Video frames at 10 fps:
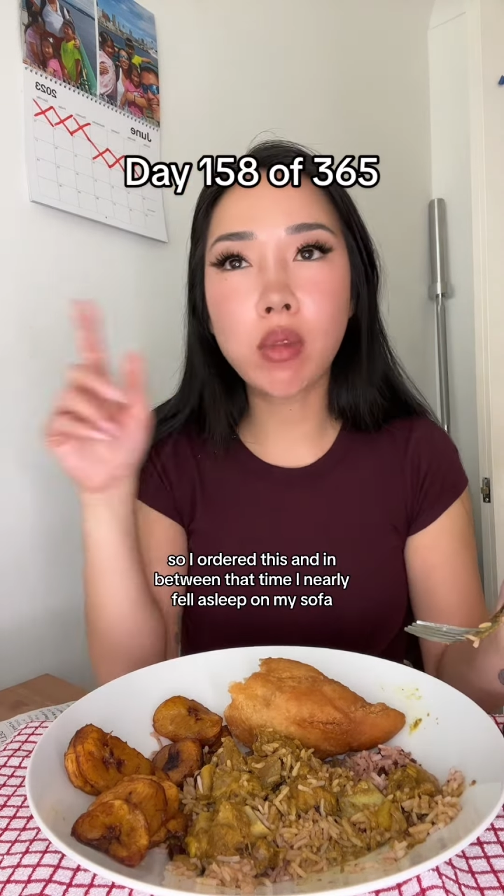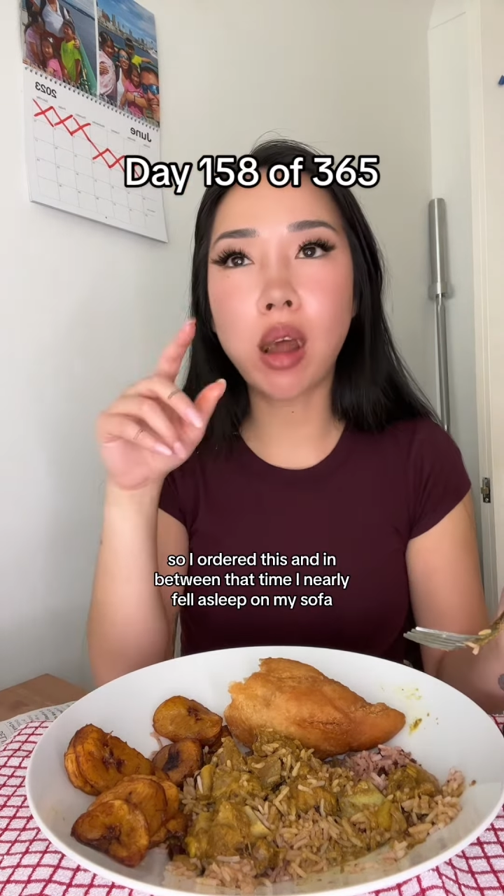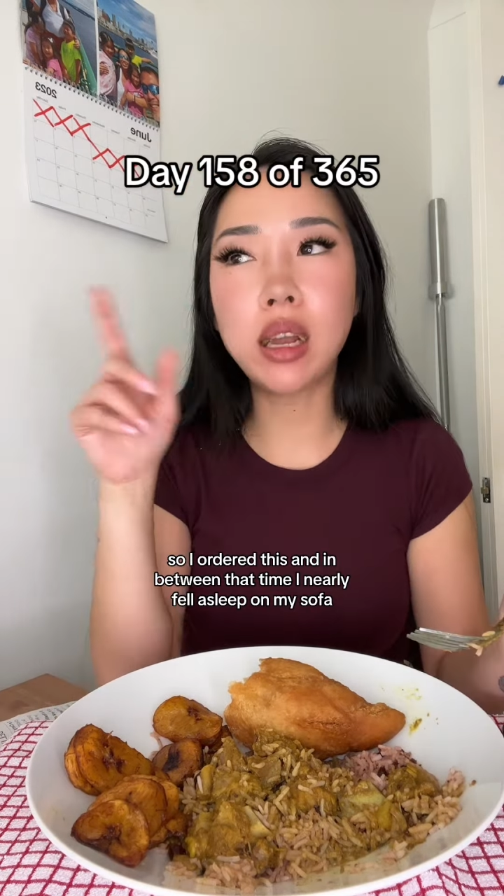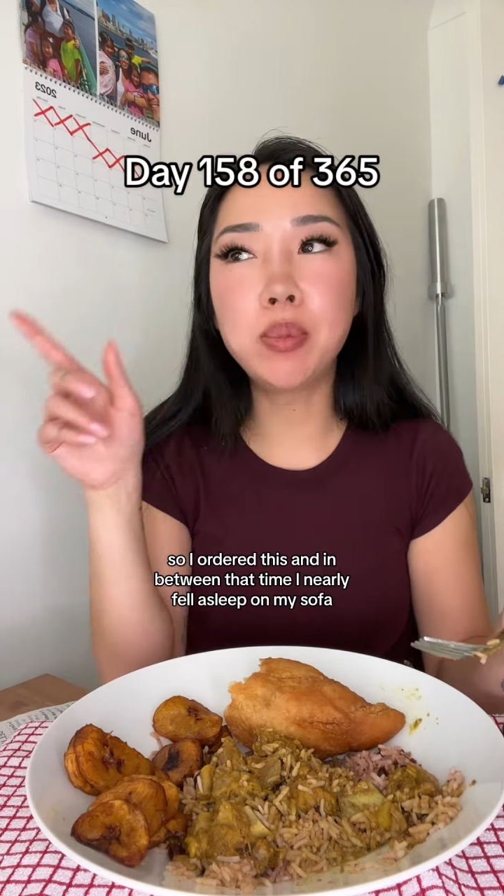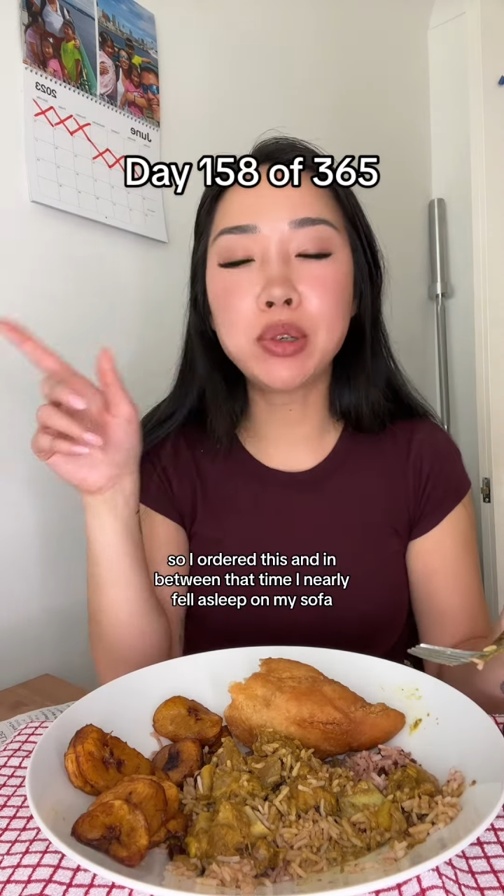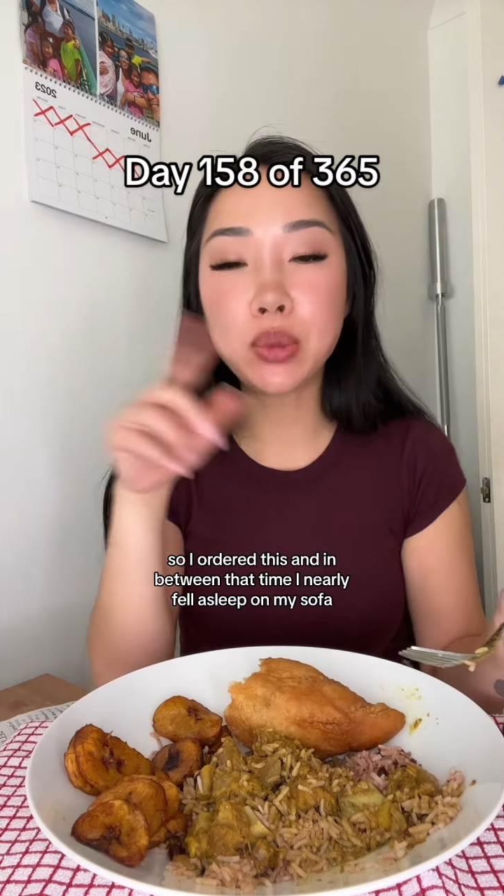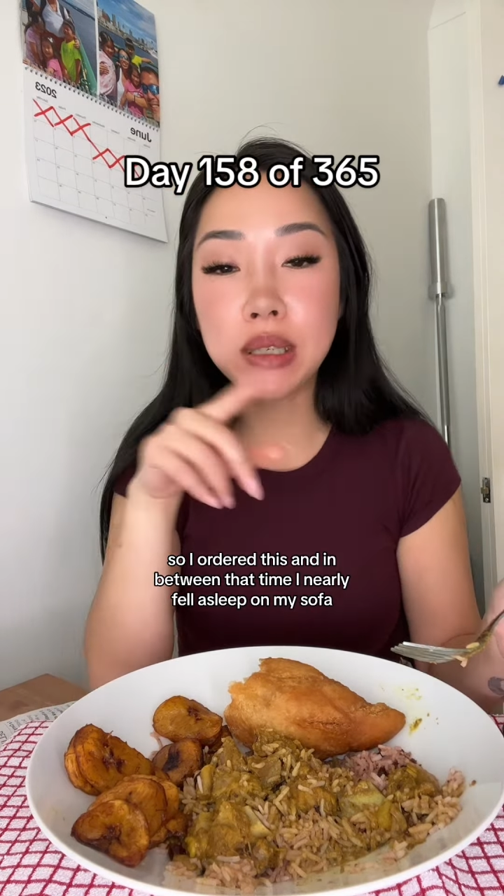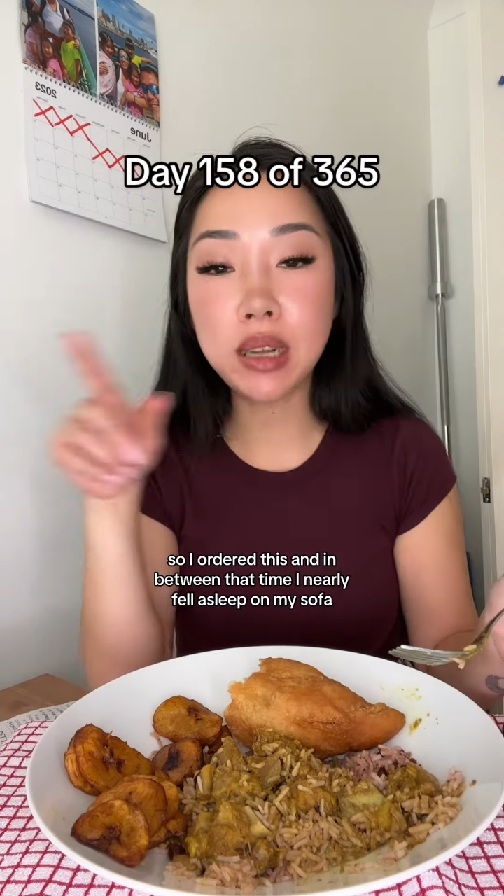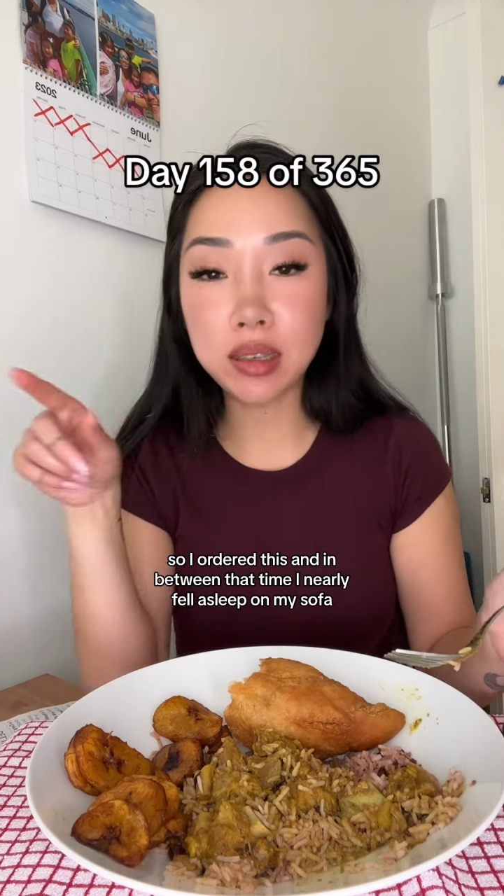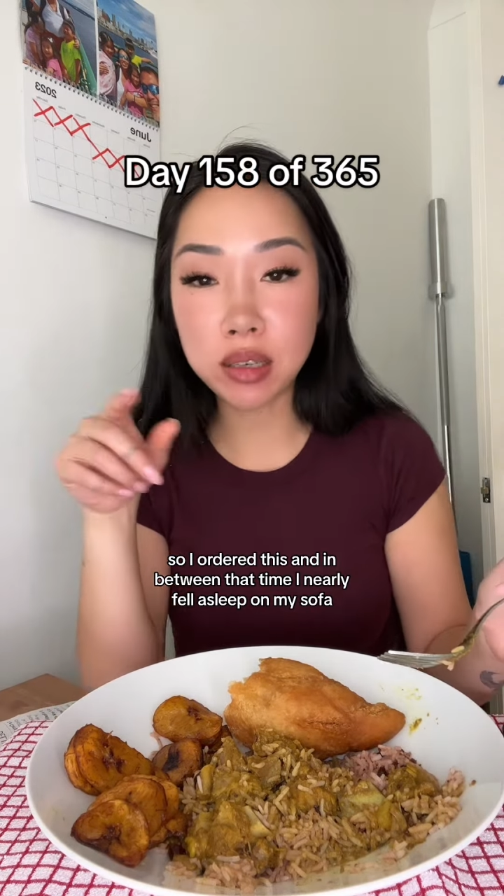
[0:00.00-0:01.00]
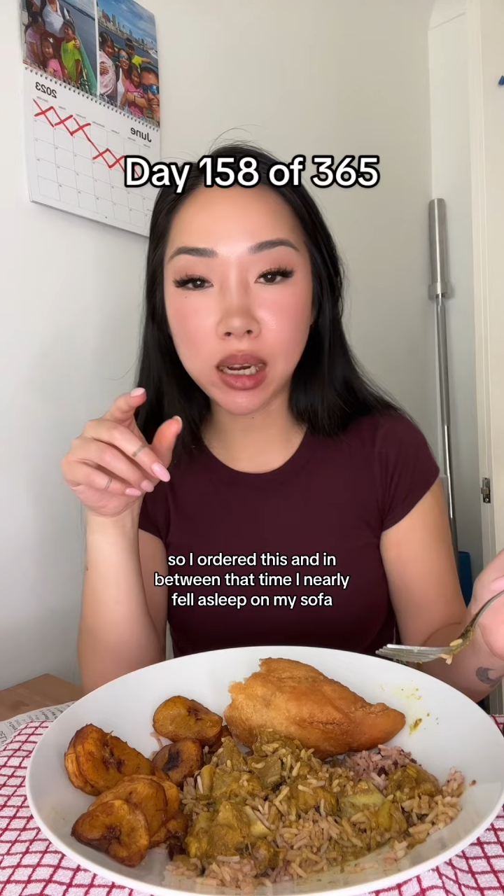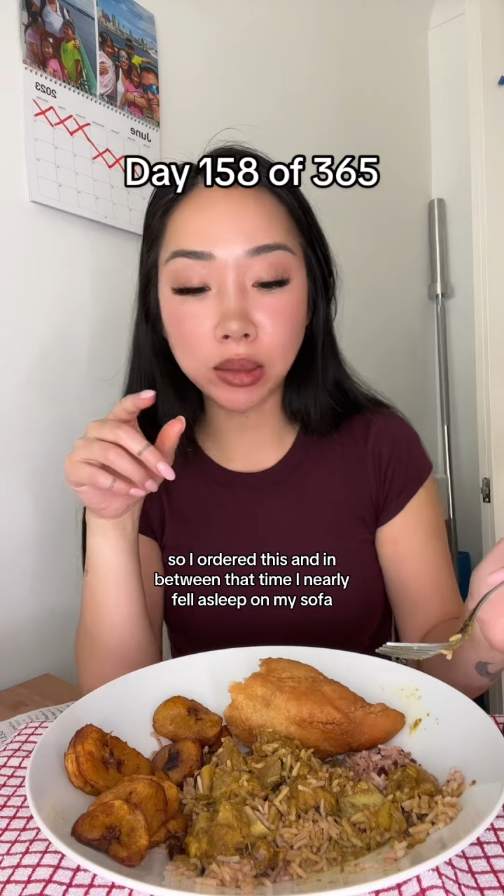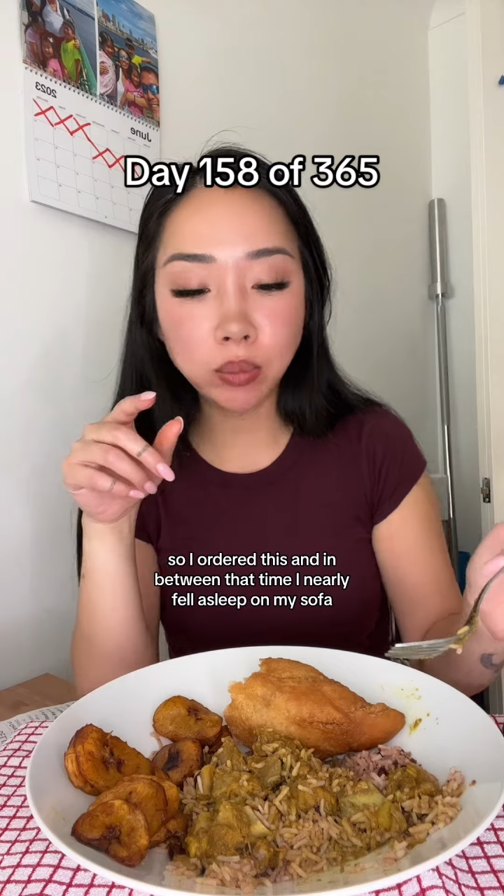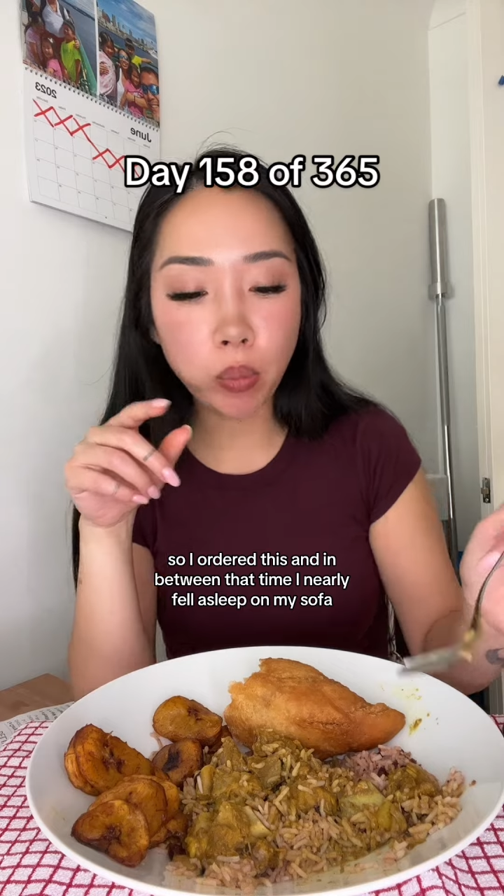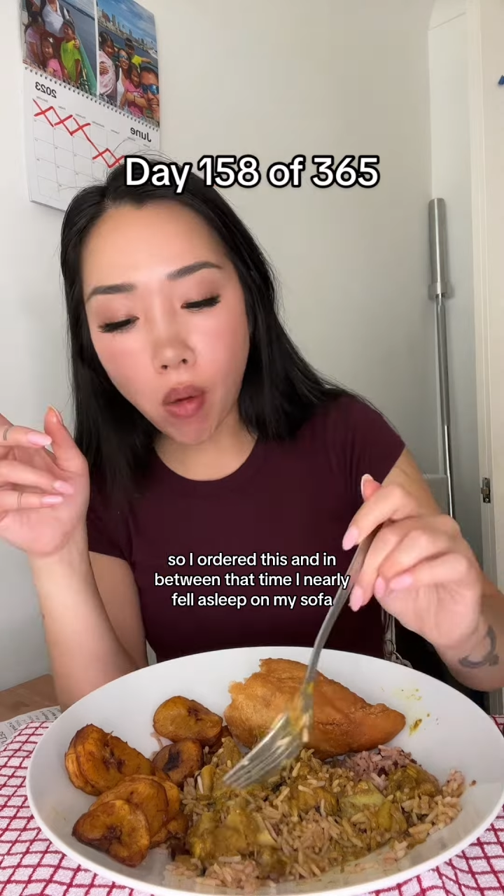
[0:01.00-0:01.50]
and in between that
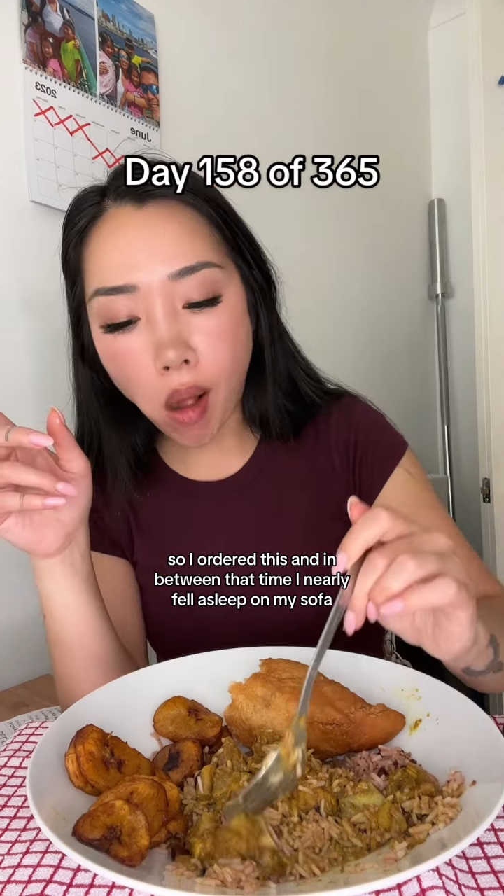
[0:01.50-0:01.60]
time,